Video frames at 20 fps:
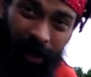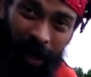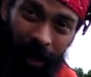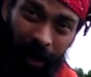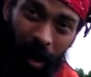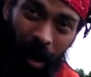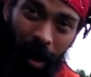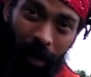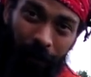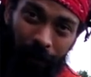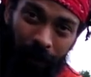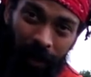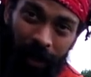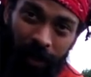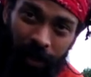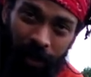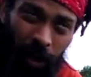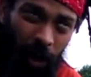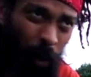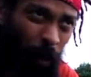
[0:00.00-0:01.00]
kind of
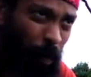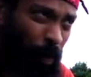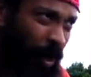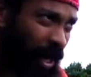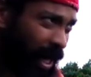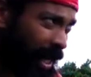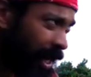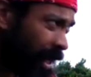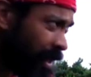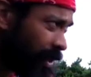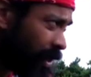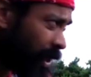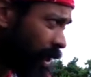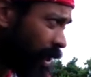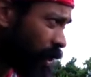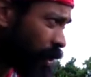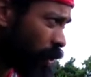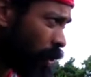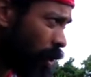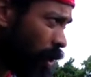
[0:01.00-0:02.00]
off-leash obedience and
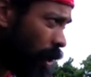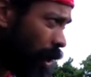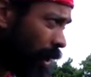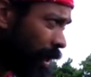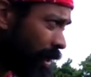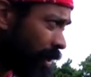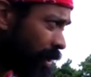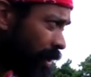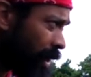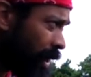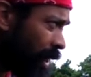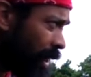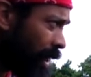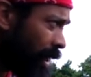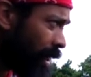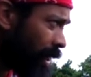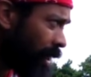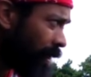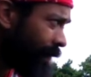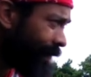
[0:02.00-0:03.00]
control is,
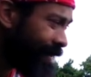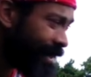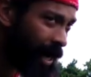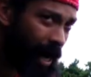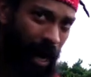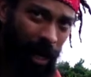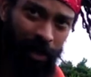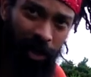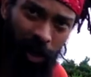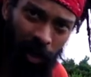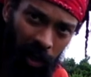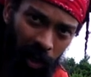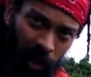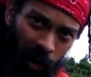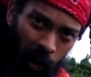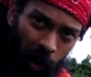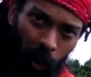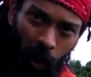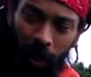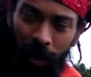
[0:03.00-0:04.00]
yeah, you can look
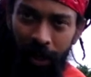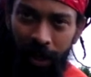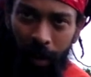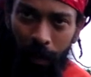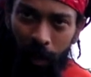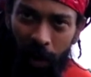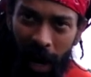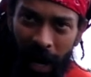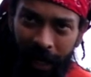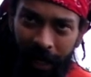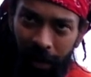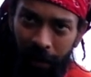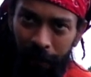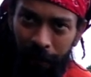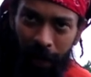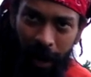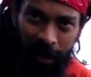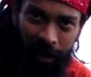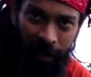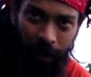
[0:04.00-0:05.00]
cool and you can brag to your
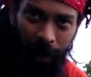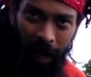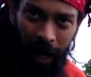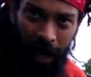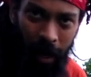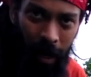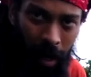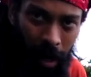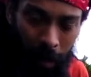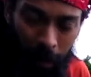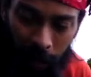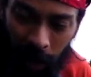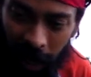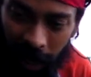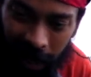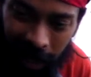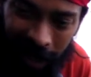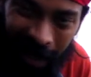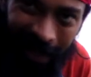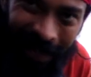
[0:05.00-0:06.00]
friends a bit,
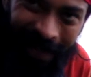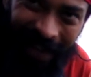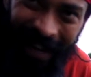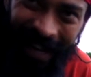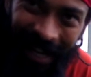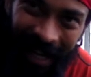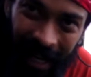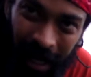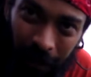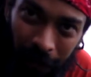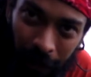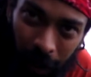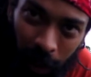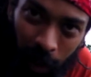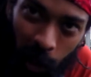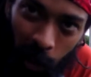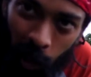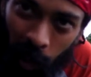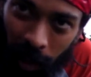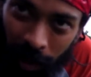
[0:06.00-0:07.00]
but the even
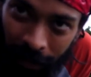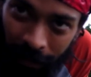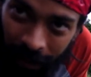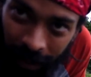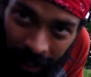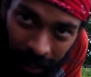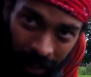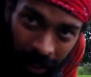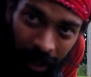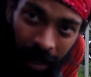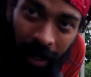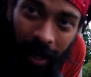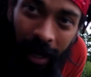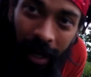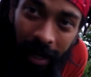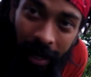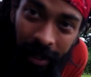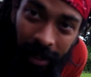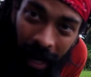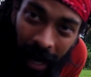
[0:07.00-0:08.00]
cooler thing
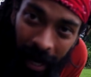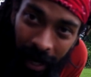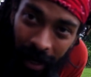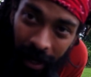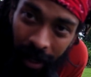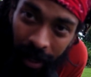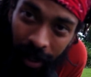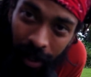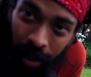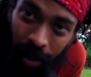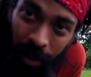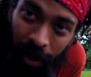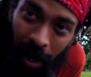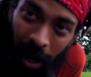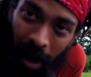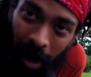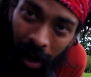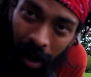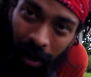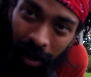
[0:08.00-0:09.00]
is that your
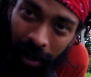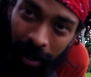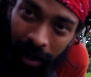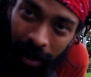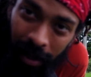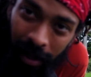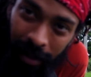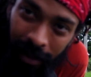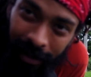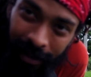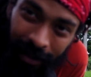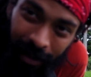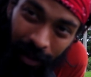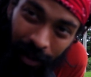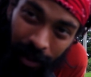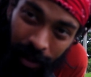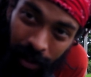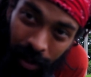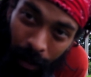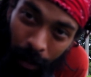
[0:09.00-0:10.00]
dog, so
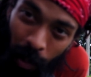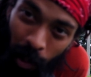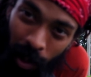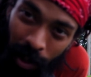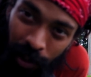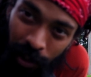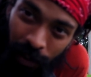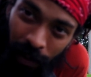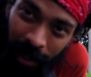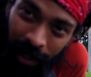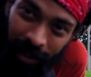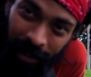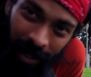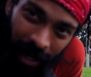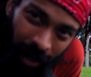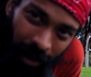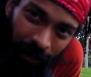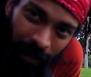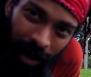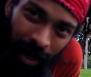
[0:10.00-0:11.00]
this is our board and train
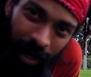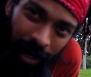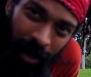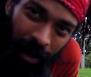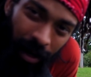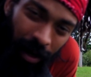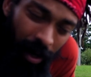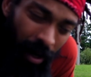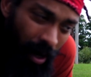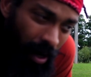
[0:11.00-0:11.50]
Senna right here,